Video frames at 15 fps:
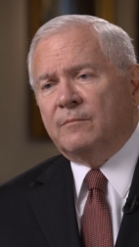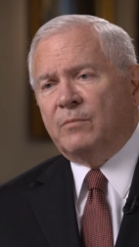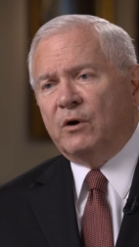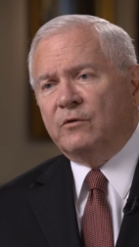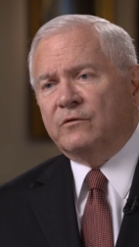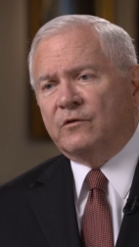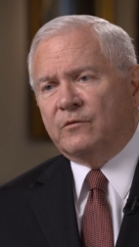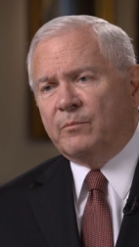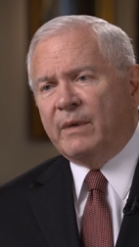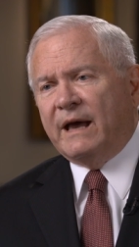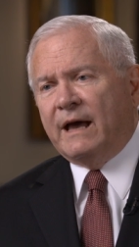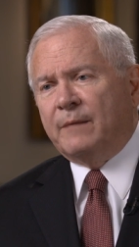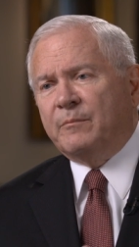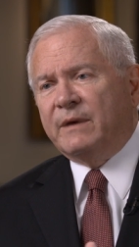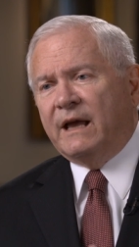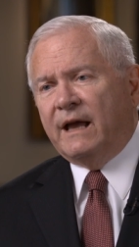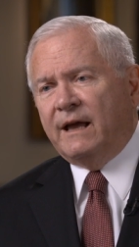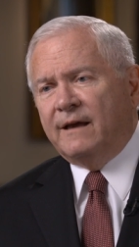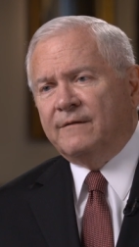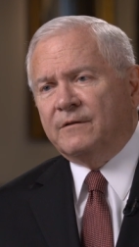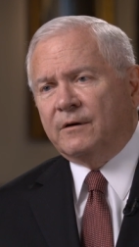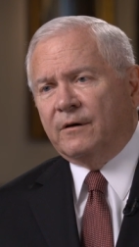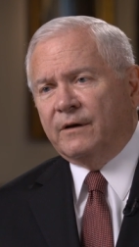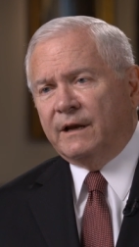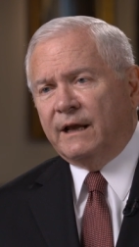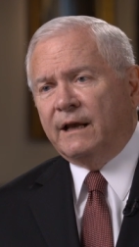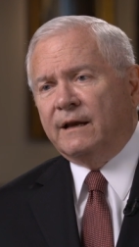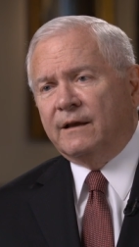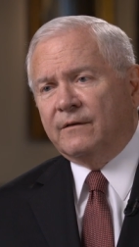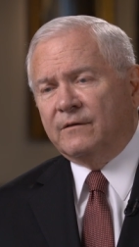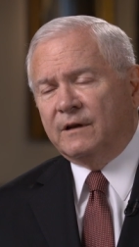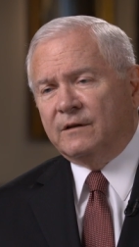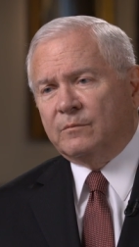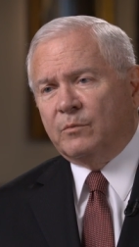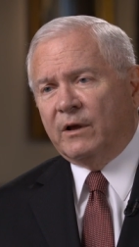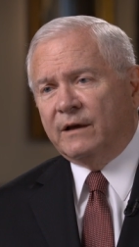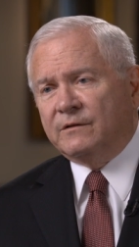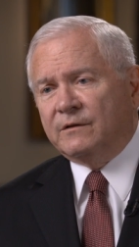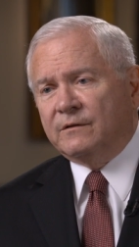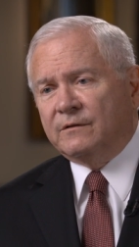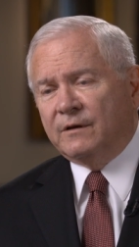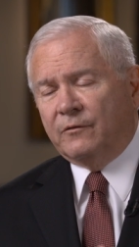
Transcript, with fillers: Putin's bad behavior in any of these places.